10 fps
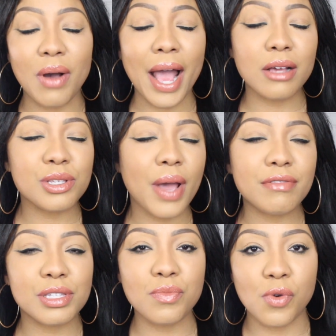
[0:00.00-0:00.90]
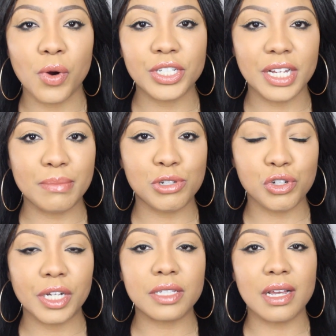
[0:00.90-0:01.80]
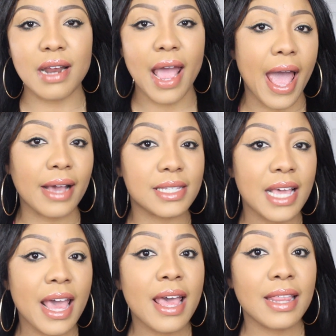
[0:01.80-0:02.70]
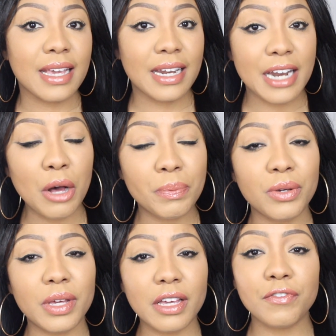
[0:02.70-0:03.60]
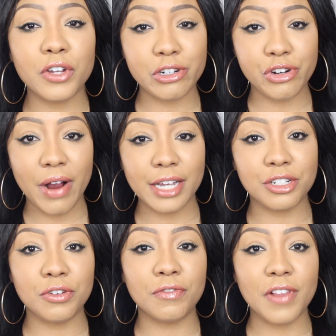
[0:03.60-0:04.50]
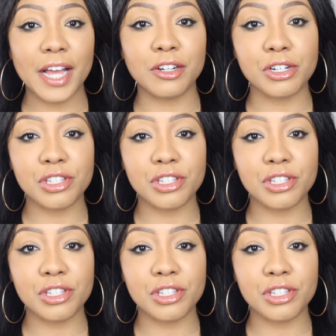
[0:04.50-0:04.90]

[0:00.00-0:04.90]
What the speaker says: I also have some more tips, tricks, and hacks that can help you if you're trying to flatten your